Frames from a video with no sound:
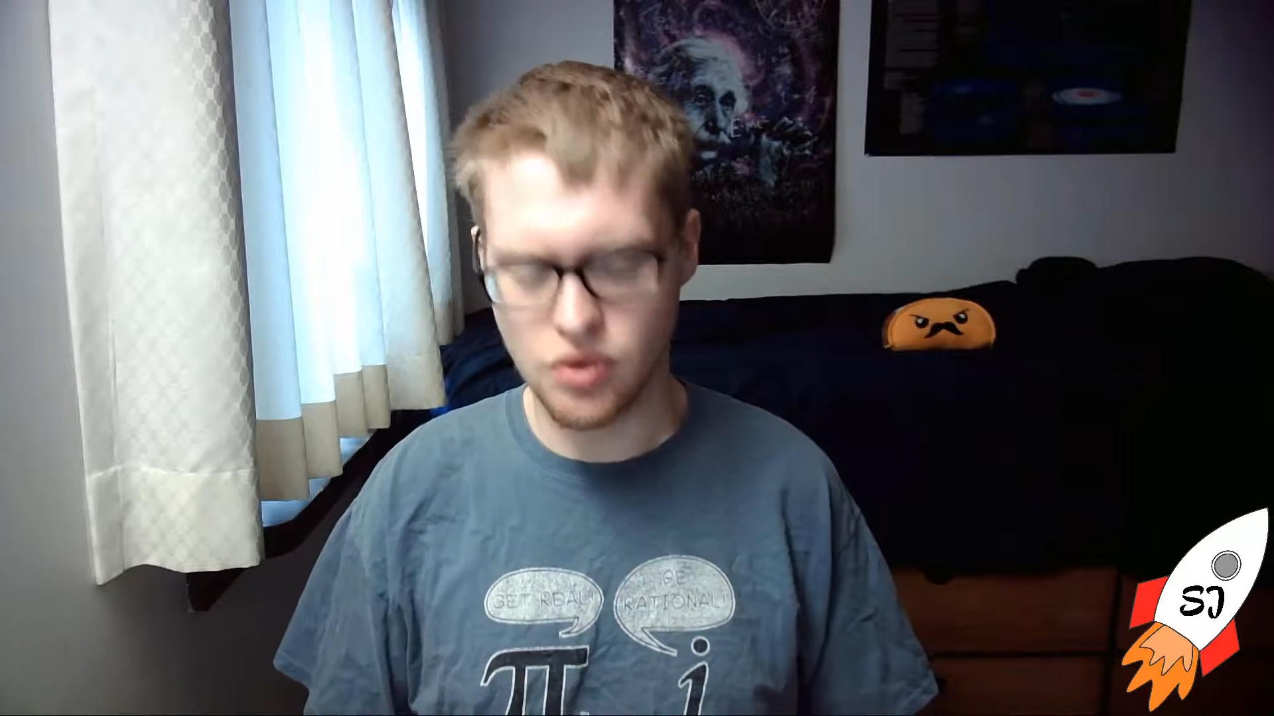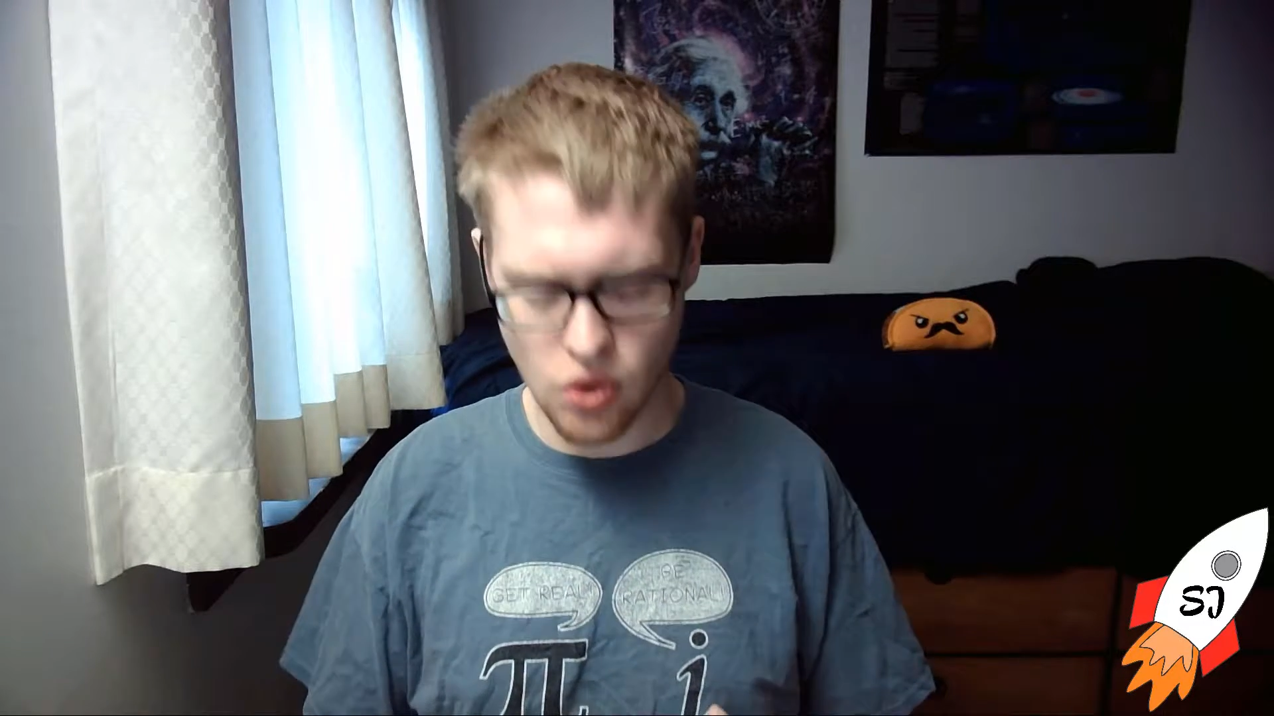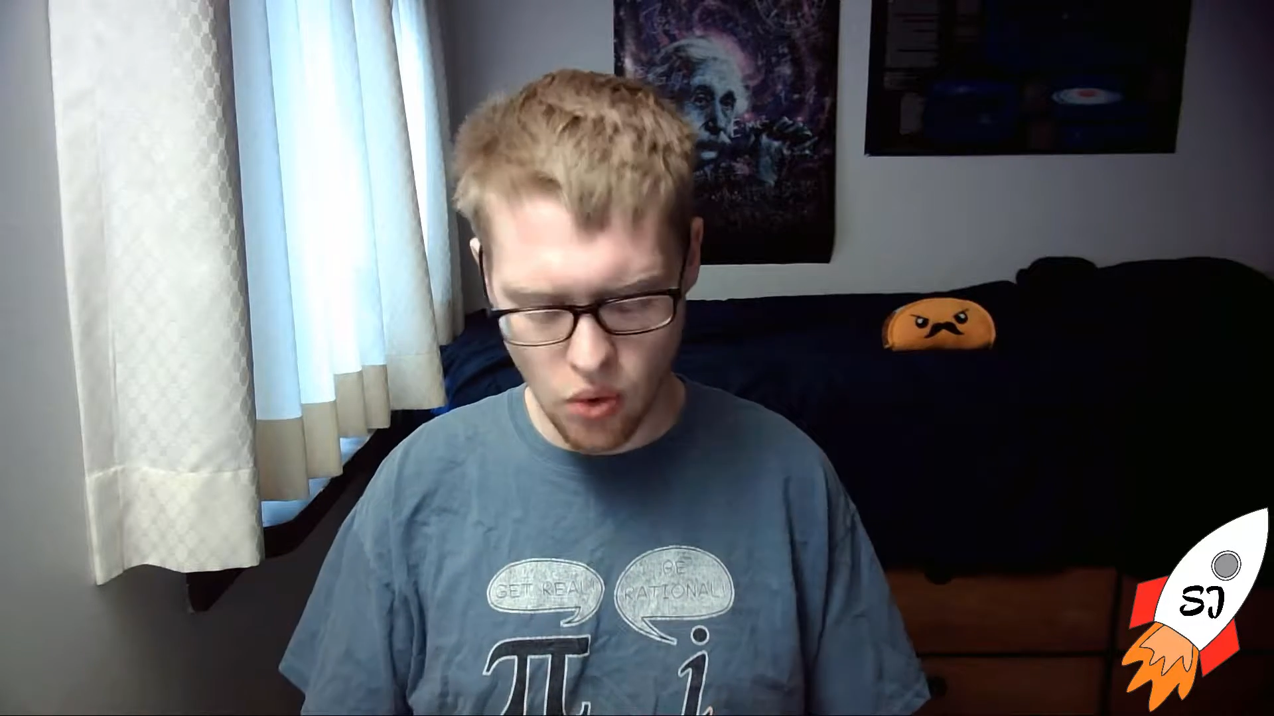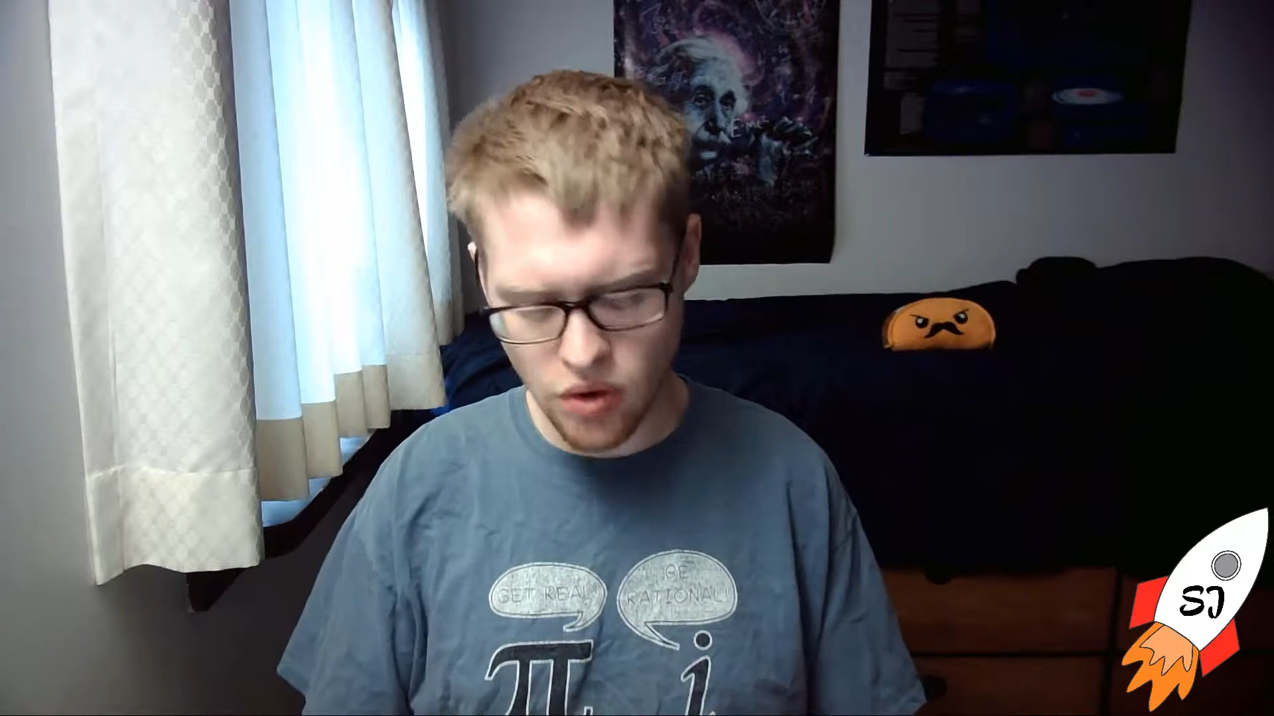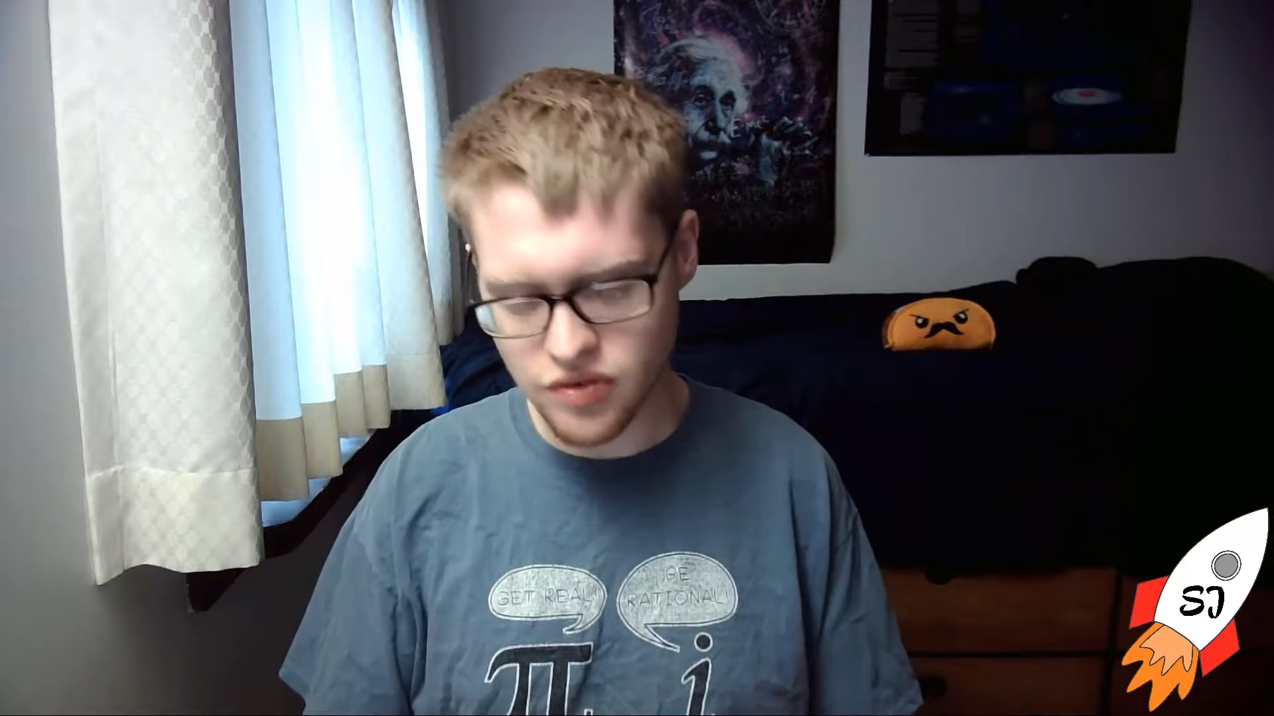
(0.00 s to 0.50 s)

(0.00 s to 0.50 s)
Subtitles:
core of